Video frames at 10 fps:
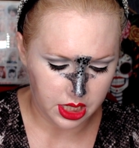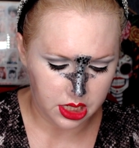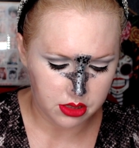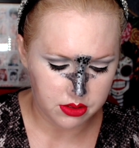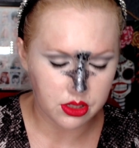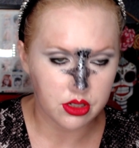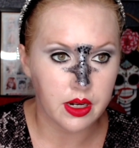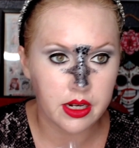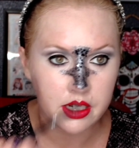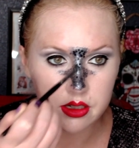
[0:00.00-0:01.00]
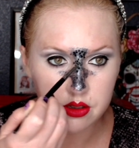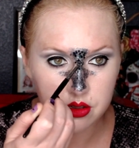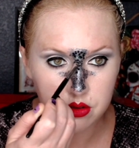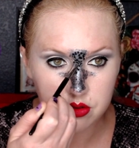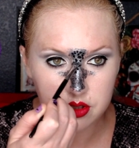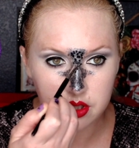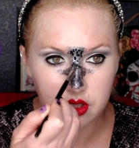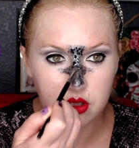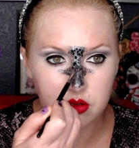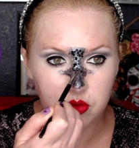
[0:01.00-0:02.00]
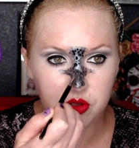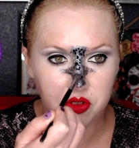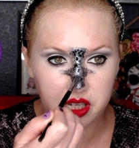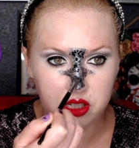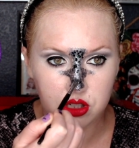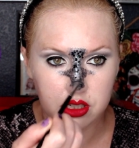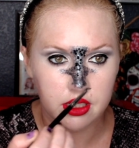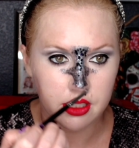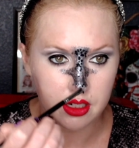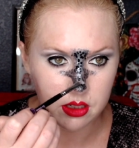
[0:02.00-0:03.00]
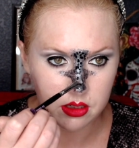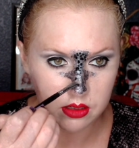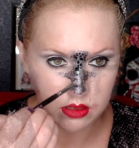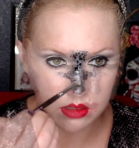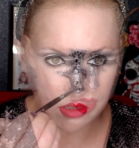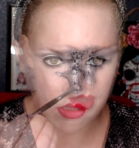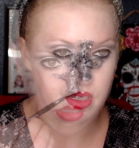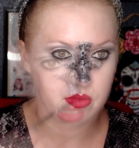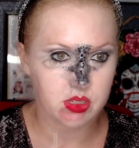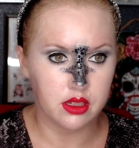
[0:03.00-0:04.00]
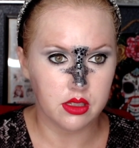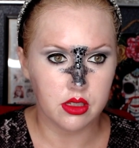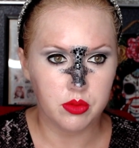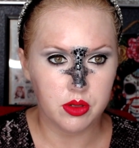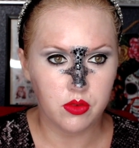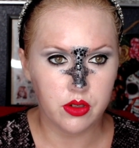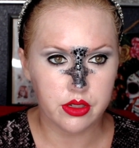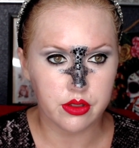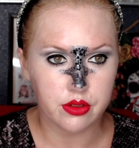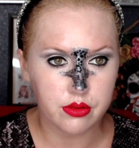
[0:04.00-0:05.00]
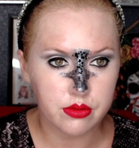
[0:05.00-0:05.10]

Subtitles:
layers and you're not going to lose the reflection at all. All right, we need a little bit more glue.